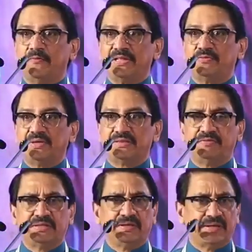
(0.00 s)

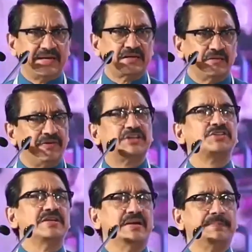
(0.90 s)
with great
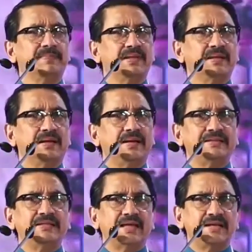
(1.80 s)
conviction. And
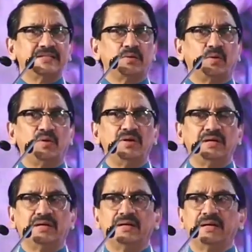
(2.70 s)
I think that is the whole